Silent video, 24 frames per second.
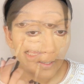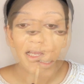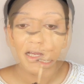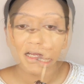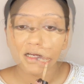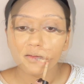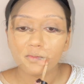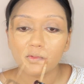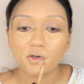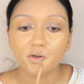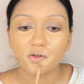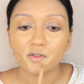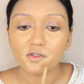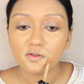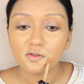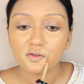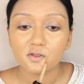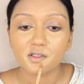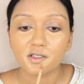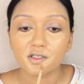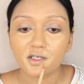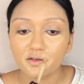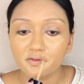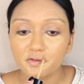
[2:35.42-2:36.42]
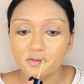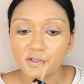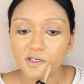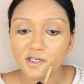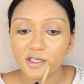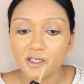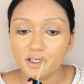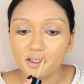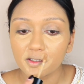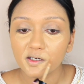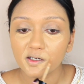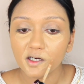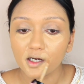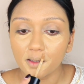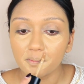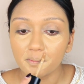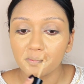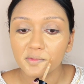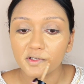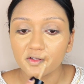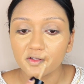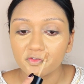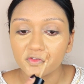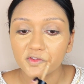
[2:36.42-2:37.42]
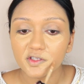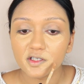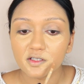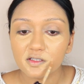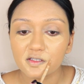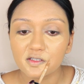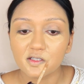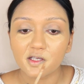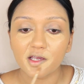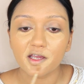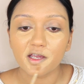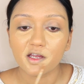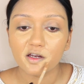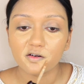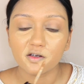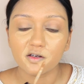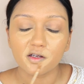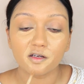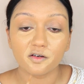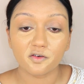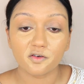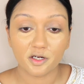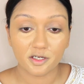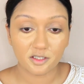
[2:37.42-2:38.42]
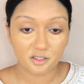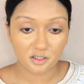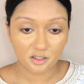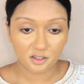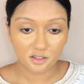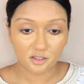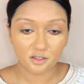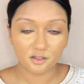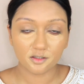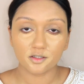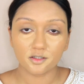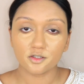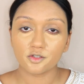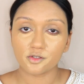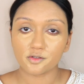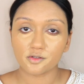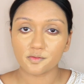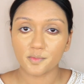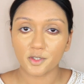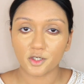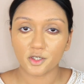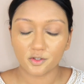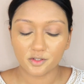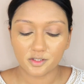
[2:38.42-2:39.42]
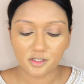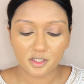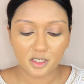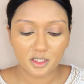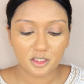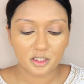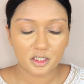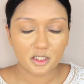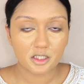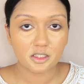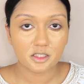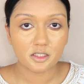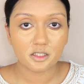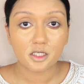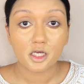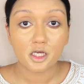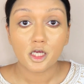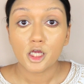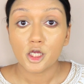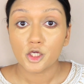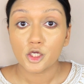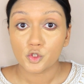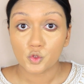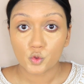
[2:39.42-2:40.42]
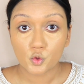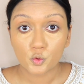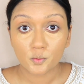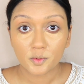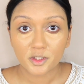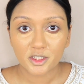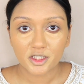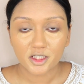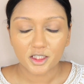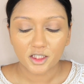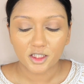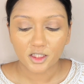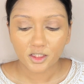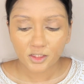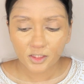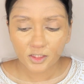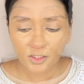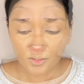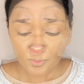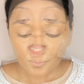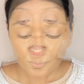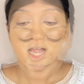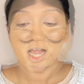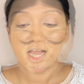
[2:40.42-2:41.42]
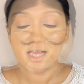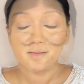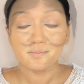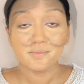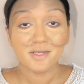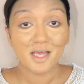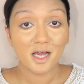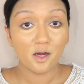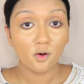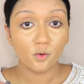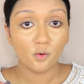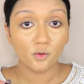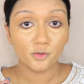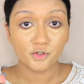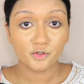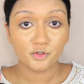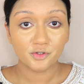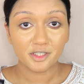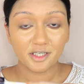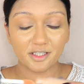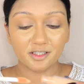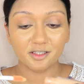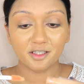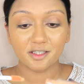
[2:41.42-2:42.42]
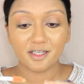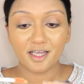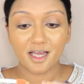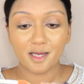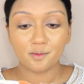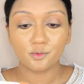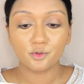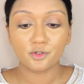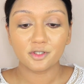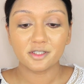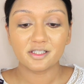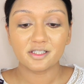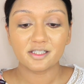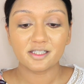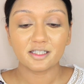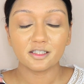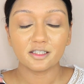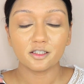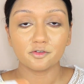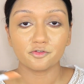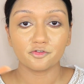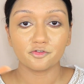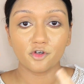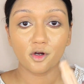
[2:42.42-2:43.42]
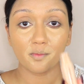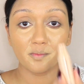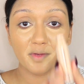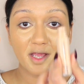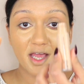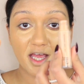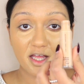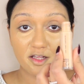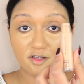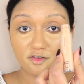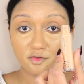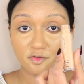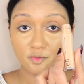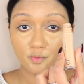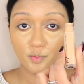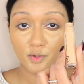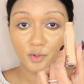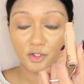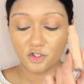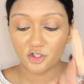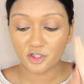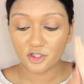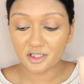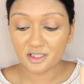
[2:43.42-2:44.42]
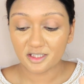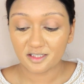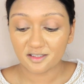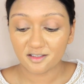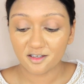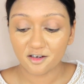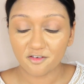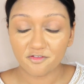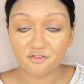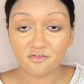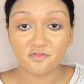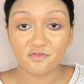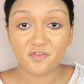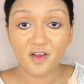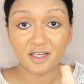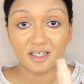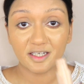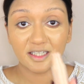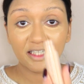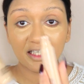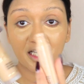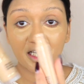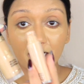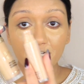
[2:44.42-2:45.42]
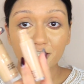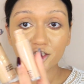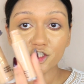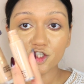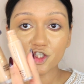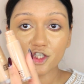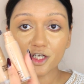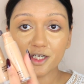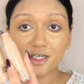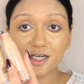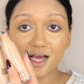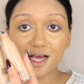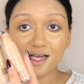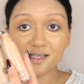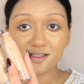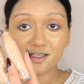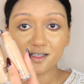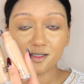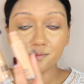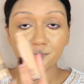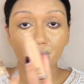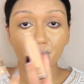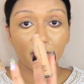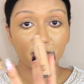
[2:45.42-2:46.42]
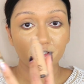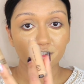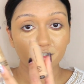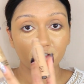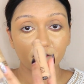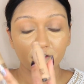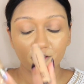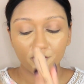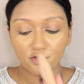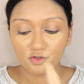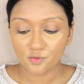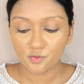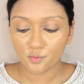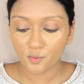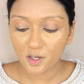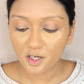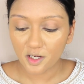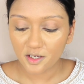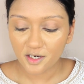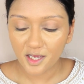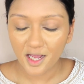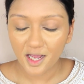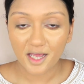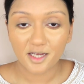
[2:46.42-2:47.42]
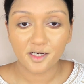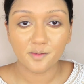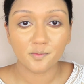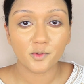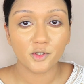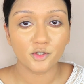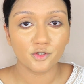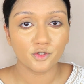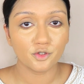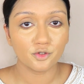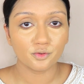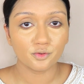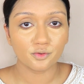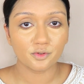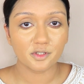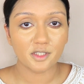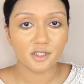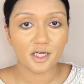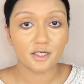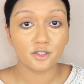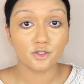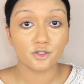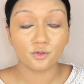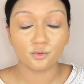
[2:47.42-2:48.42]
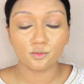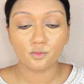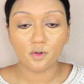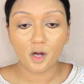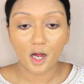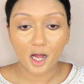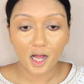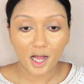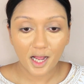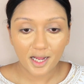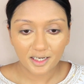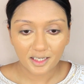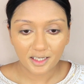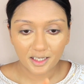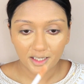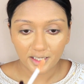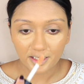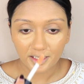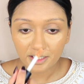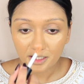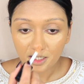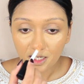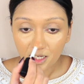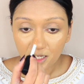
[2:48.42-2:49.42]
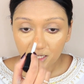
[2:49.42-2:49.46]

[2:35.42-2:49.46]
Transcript: I'm also covering up this area right here just because it is super dark. I'm now also taking the Camo Concealer from e.l.f., which is a very light shade as compared to this one. And I'm going to use that to highlight